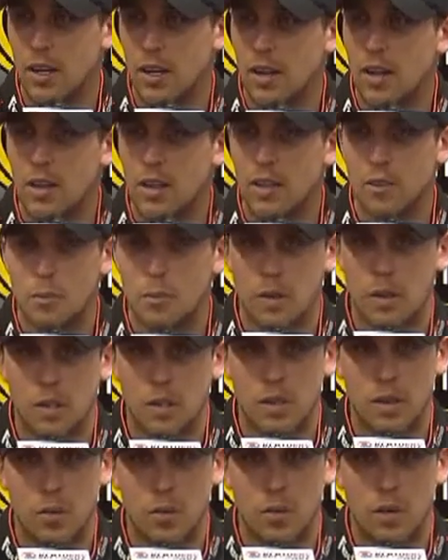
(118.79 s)
As much
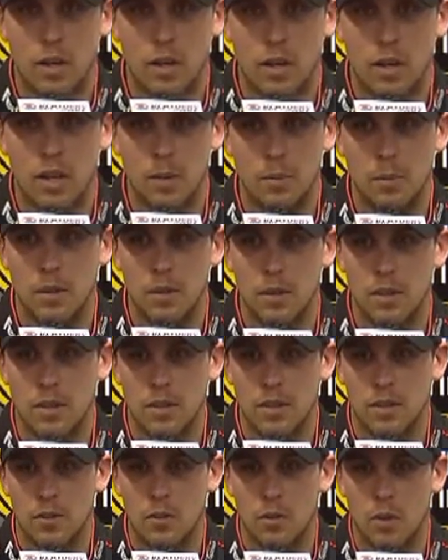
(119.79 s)
as I wanted to keep the
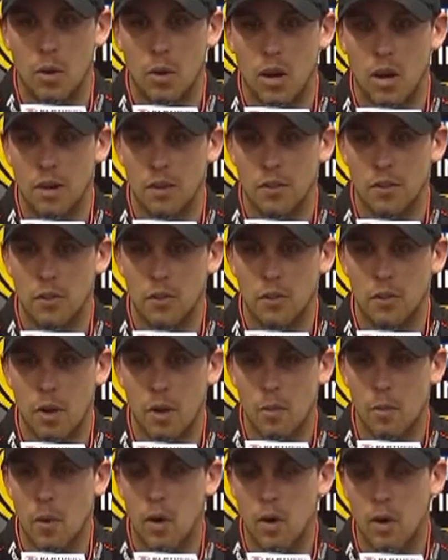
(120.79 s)
two honest and run
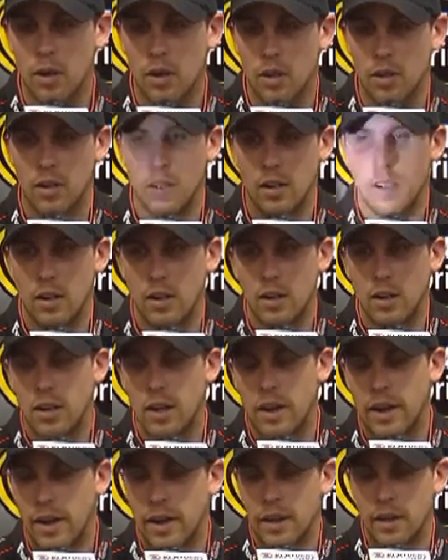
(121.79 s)
them hard, I had to